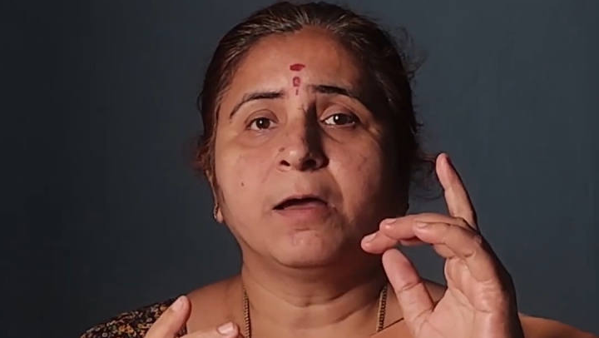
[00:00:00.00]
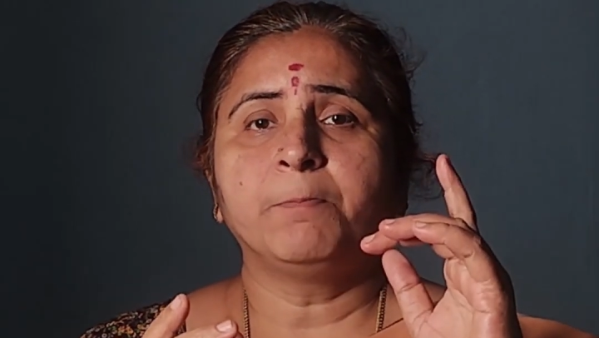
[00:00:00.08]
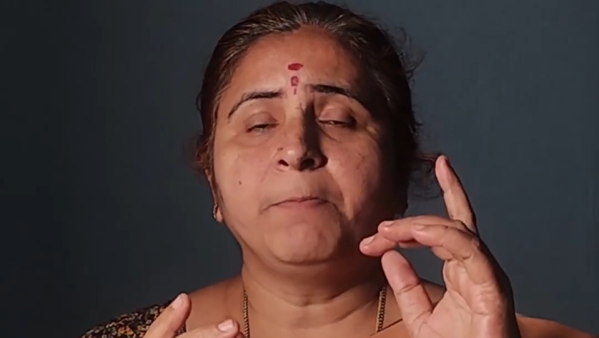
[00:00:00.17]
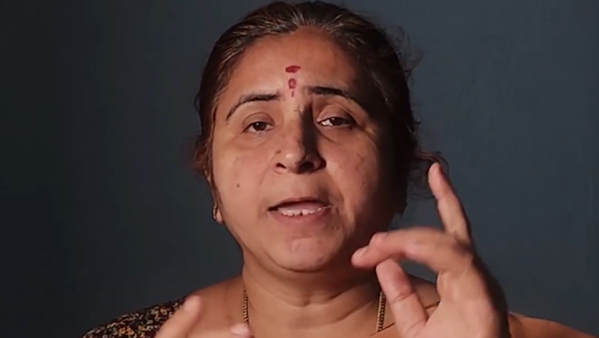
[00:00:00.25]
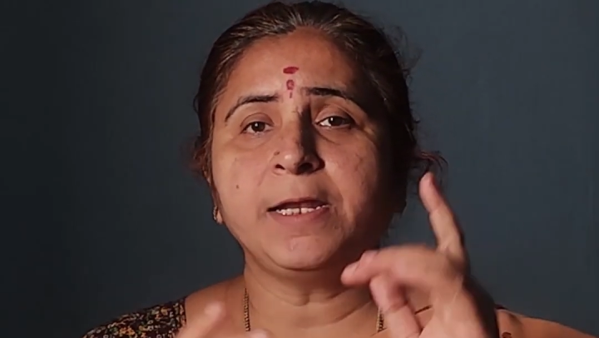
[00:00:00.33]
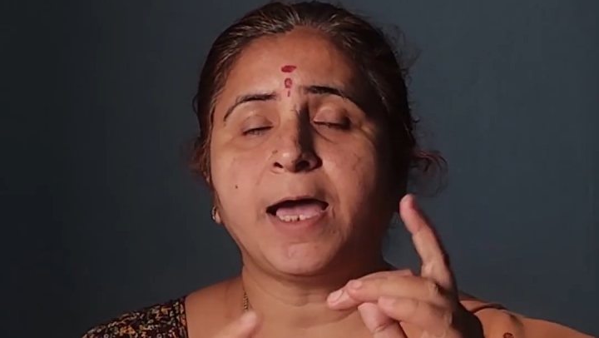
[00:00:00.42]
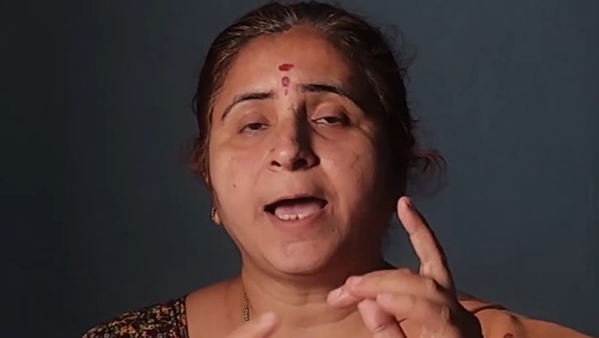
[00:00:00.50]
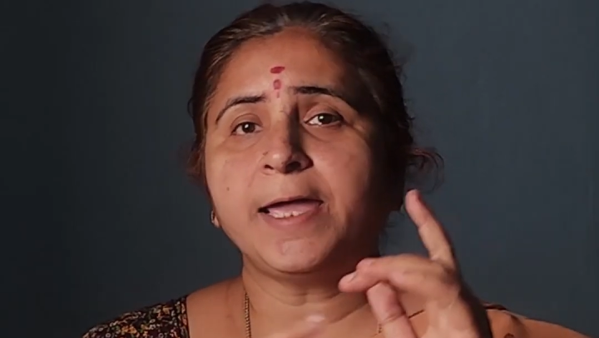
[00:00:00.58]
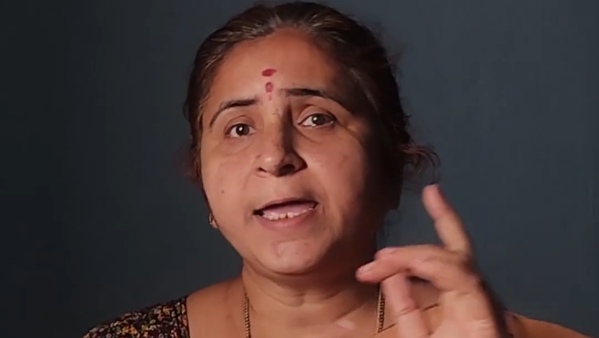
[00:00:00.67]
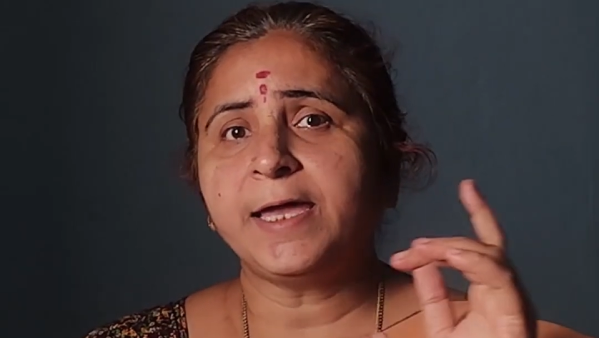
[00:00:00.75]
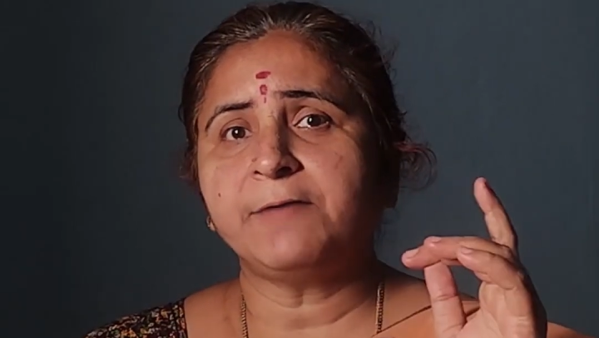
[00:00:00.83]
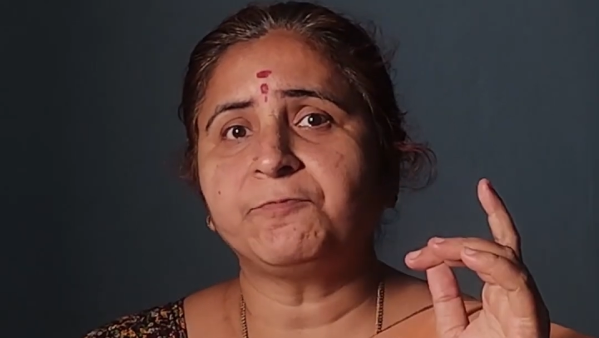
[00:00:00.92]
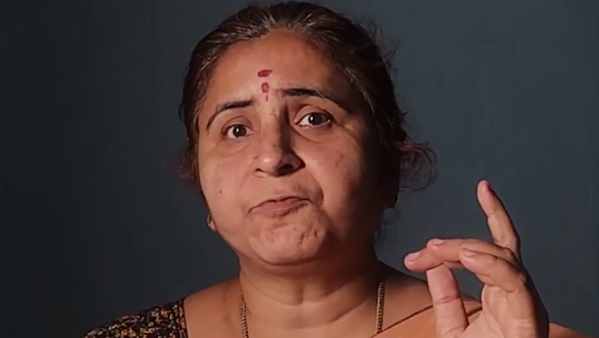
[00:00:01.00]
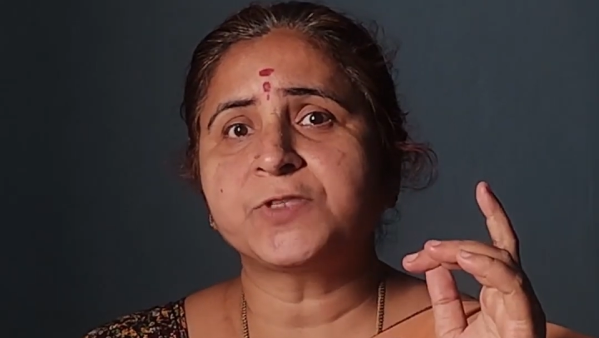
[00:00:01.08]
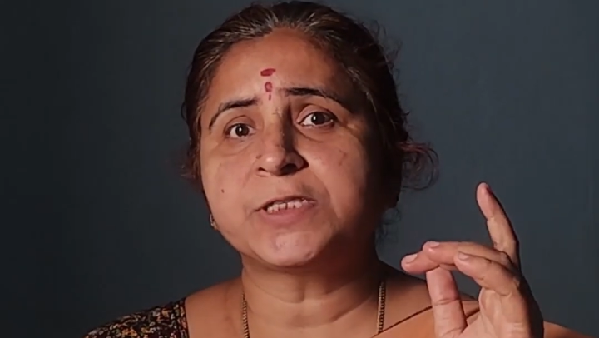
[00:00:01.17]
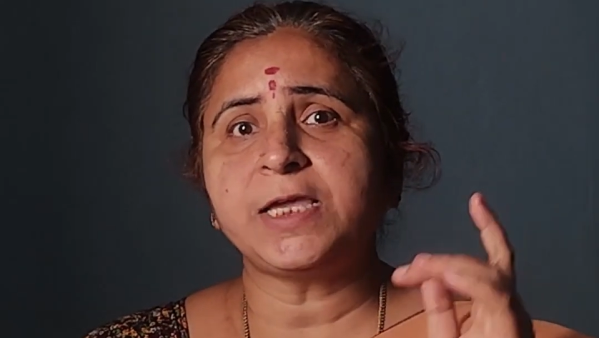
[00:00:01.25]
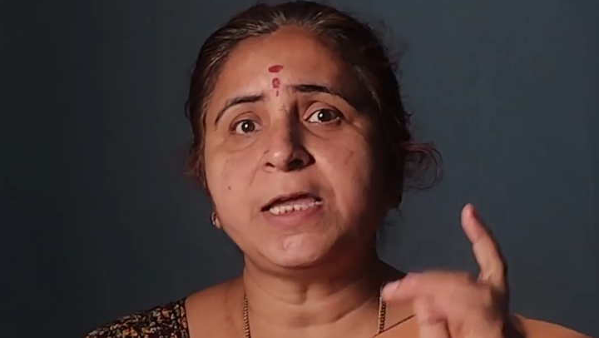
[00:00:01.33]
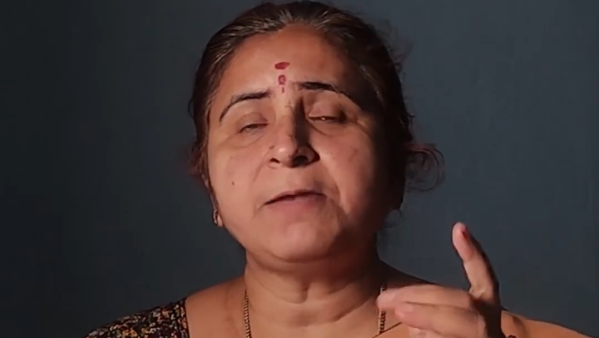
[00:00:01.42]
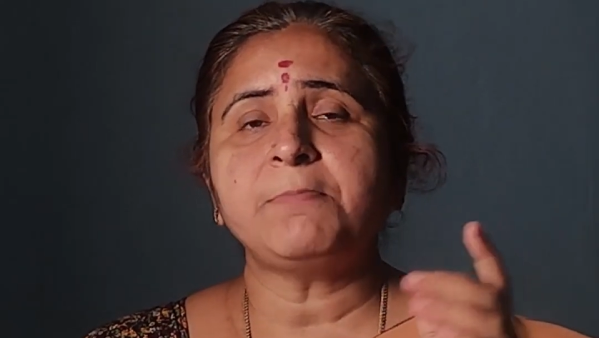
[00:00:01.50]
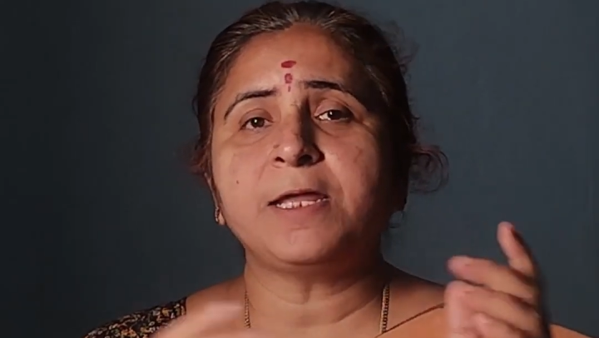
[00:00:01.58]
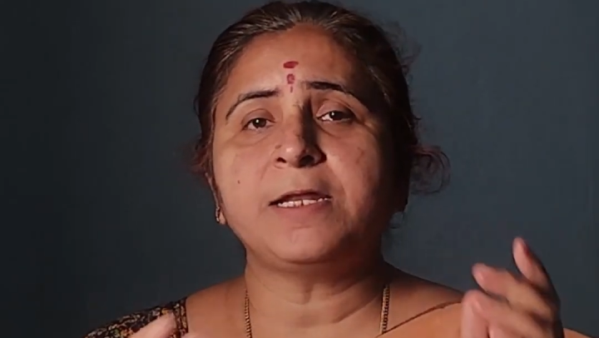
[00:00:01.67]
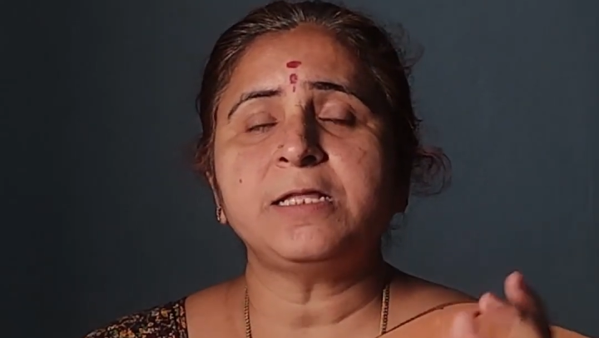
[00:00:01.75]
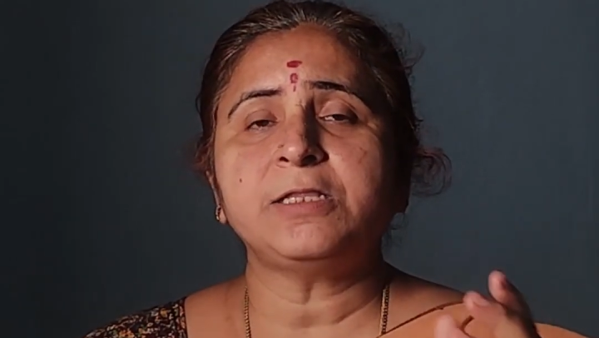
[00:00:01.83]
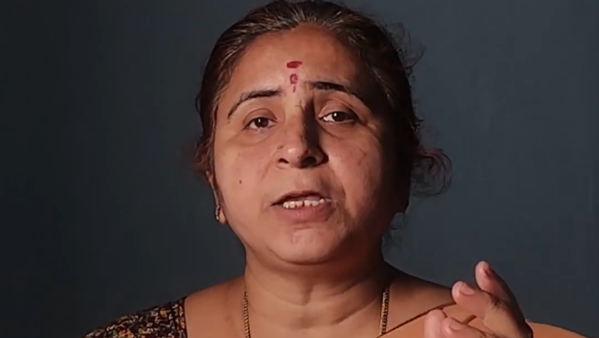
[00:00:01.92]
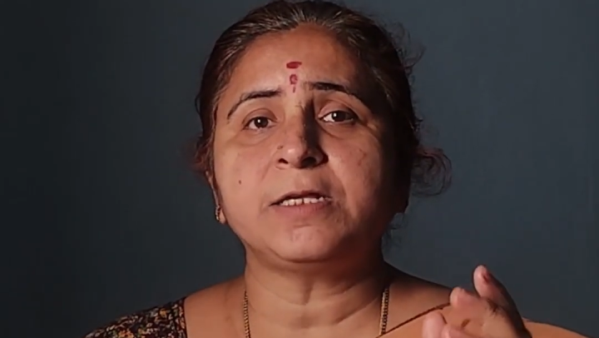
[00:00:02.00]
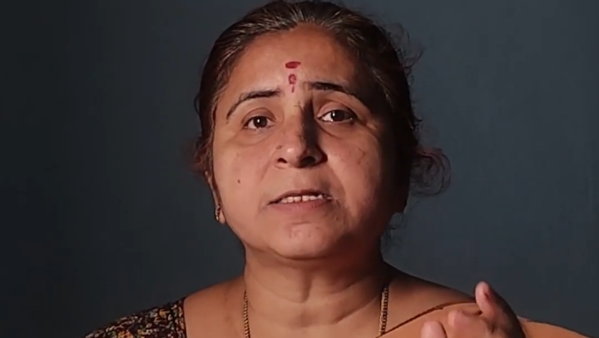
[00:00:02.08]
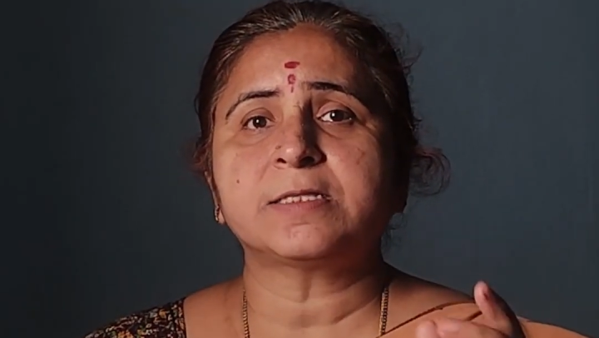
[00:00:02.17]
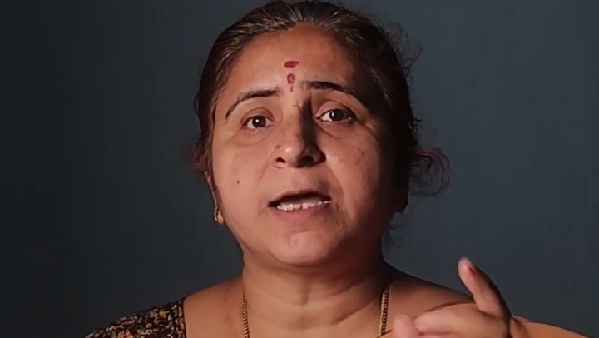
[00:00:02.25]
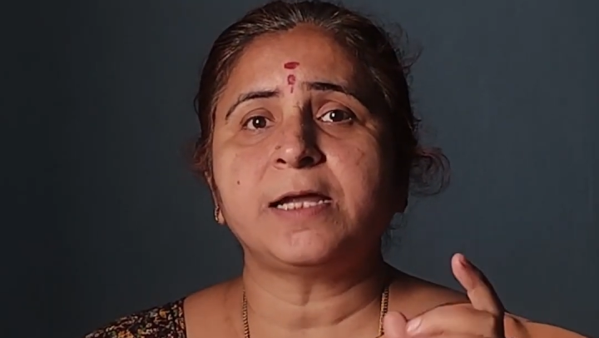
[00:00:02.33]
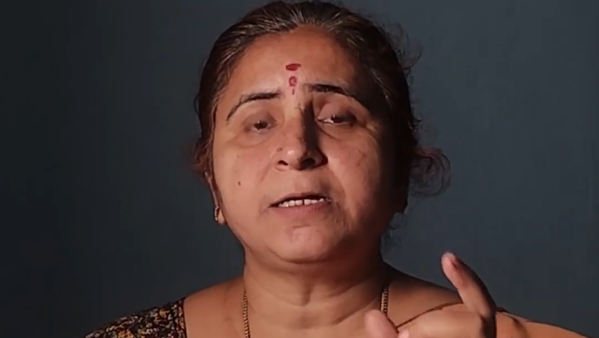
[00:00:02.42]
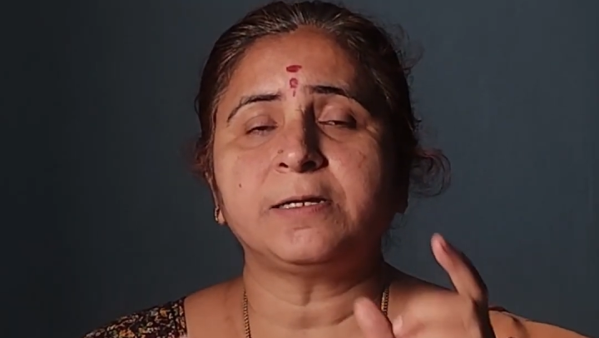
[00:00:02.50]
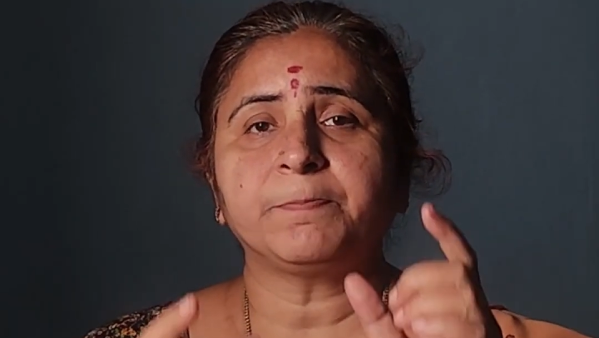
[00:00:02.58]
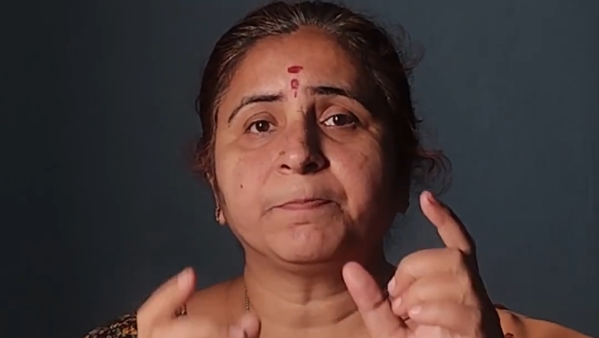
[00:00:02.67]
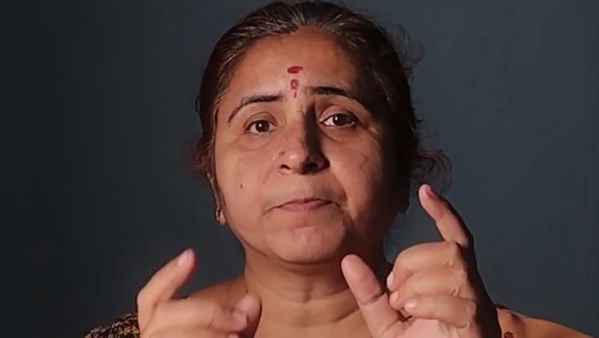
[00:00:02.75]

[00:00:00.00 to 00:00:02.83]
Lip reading: I have seen many things that